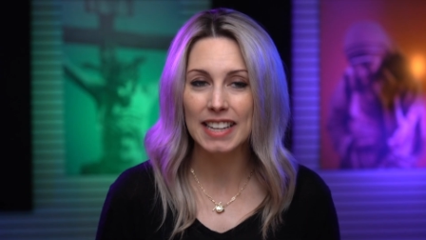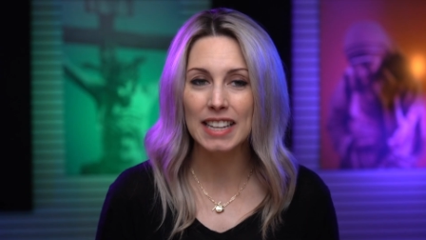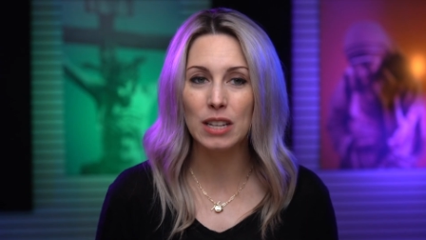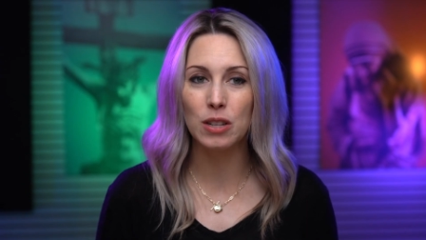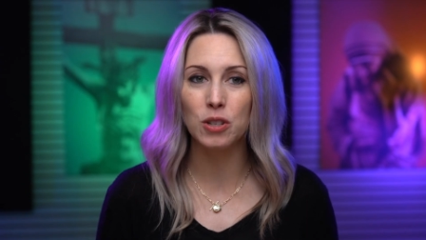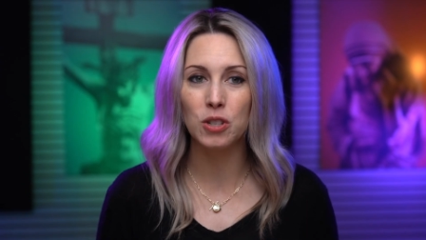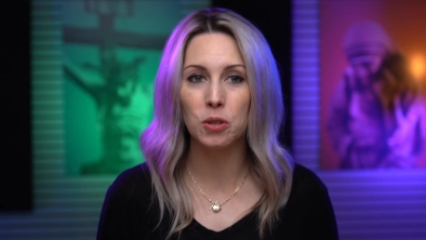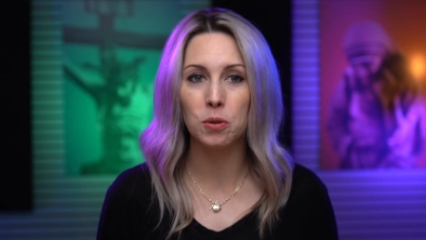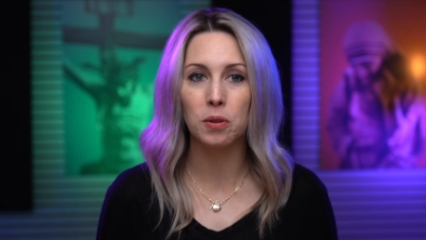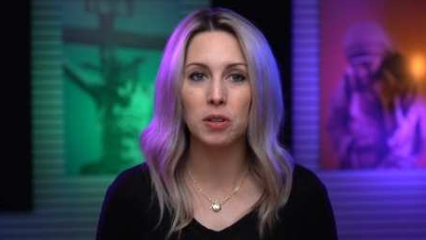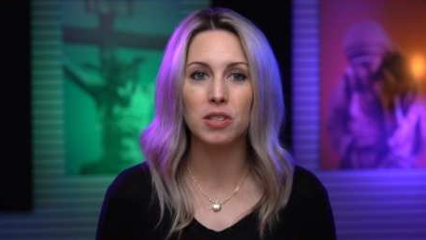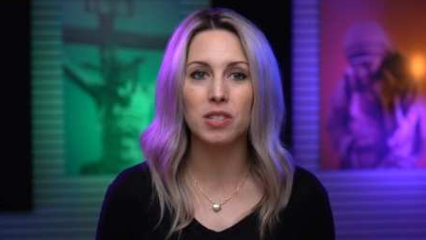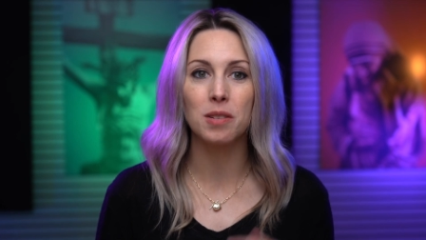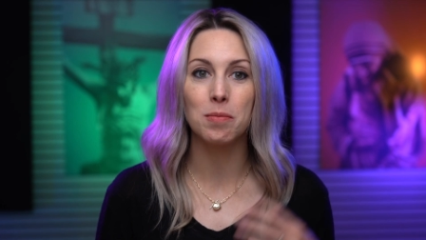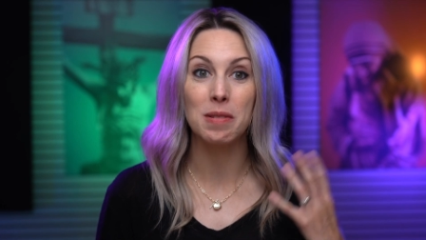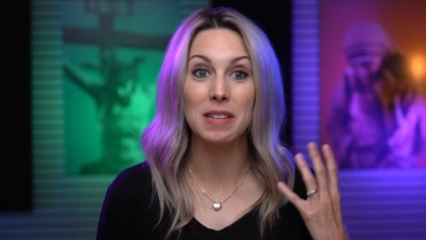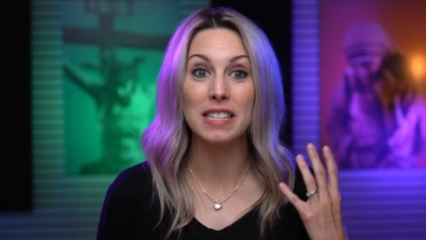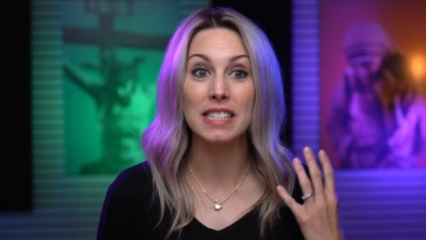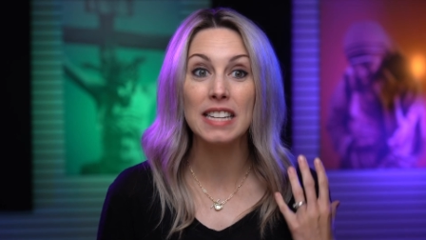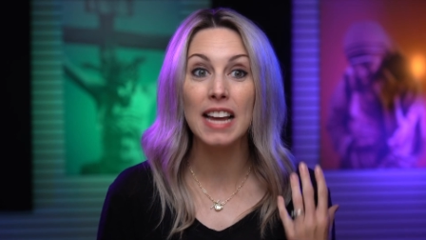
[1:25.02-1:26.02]
He endured
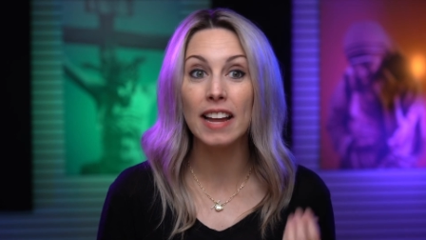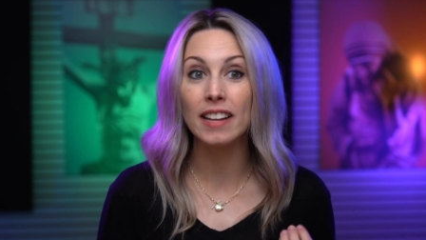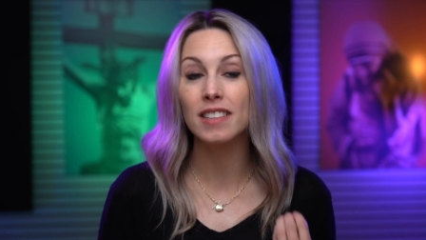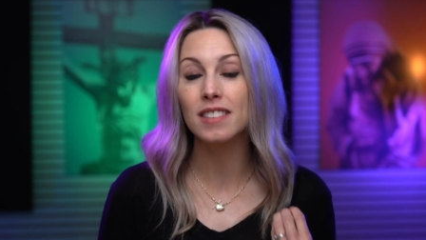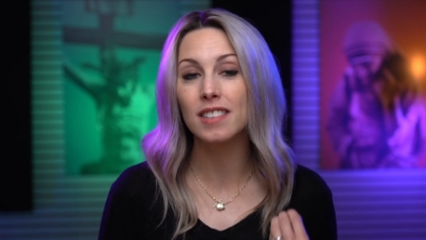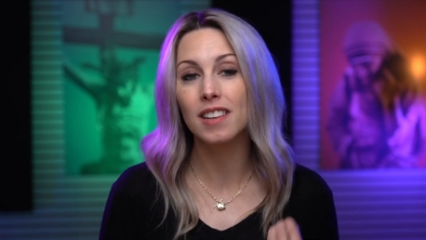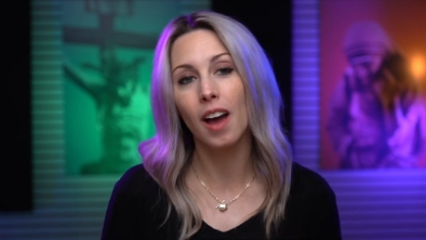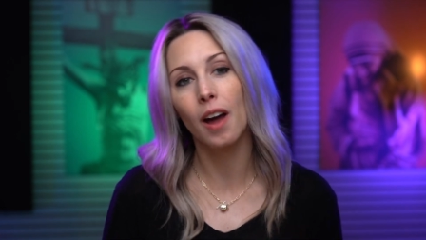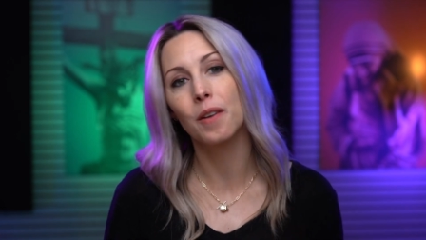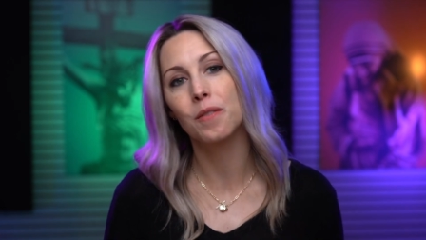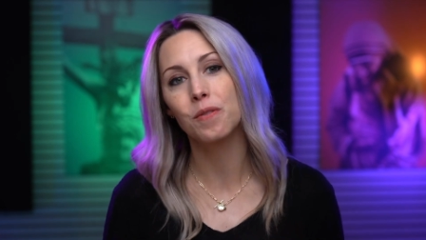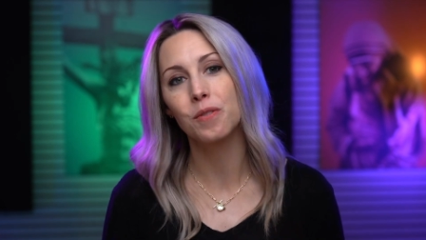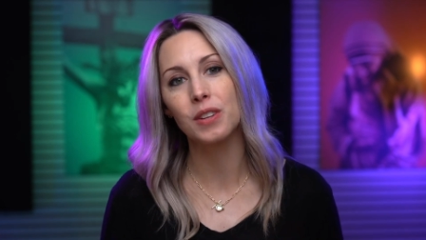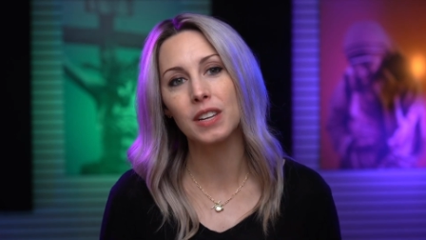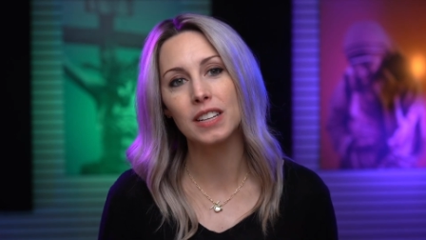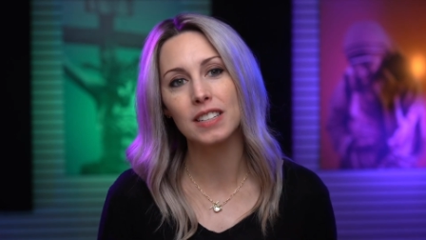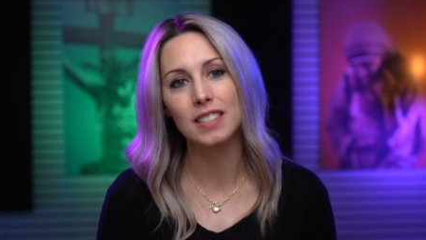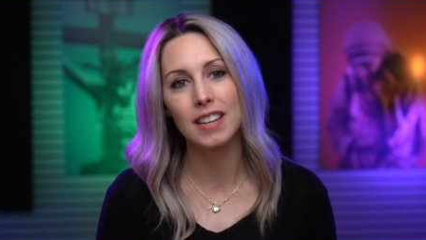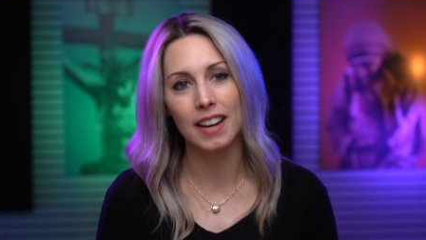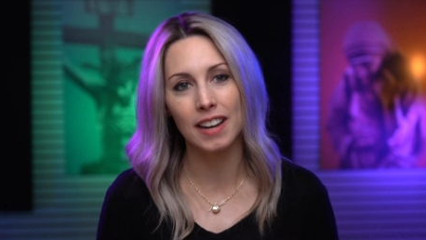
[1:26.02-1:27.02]
some intense
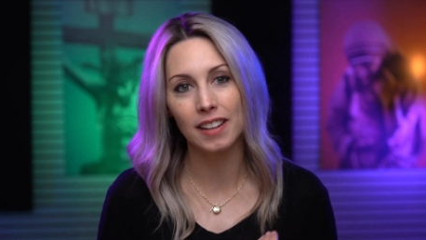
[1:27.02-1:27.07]
conflict,